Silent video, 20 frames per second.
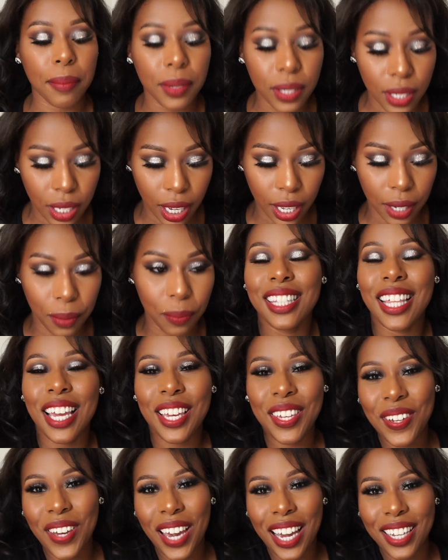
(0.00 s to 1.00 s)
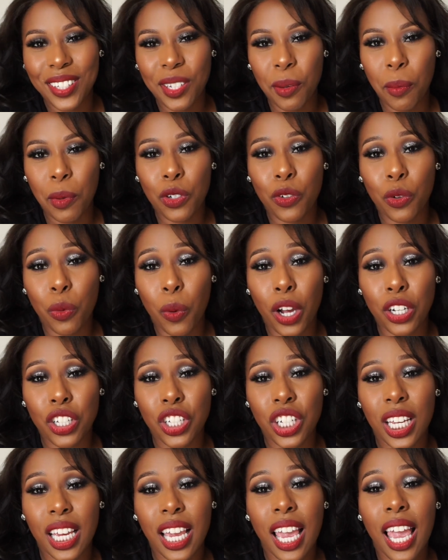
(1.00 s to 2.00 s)
done. Thank you guys so much for
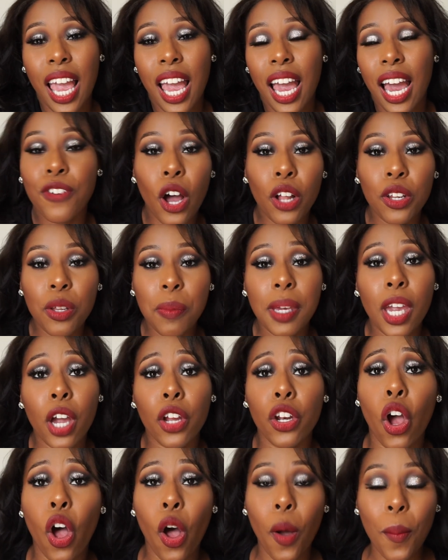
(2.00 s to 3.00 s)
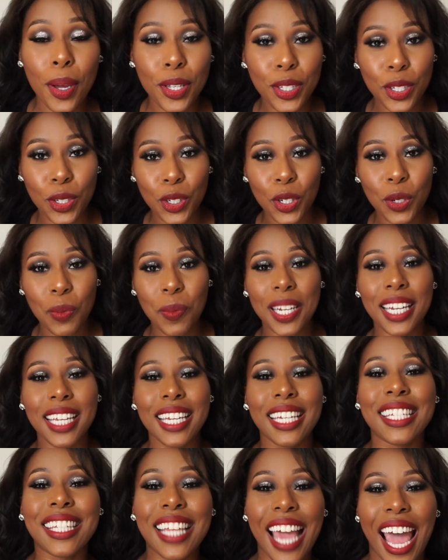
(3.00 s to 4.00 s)
watching. Follow me on all my social
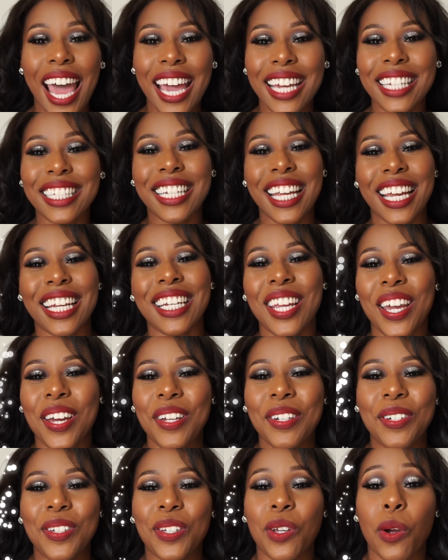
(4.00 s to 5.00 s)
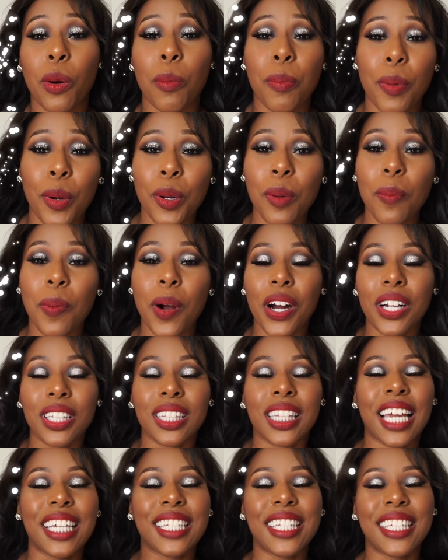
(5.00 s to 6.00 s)
medias at Dani_Bonaparte.
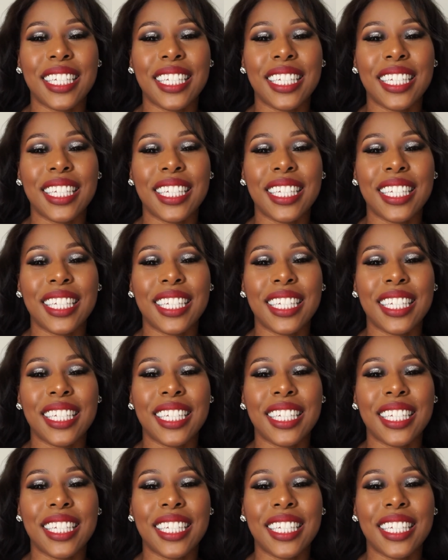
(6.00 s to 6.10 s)
That's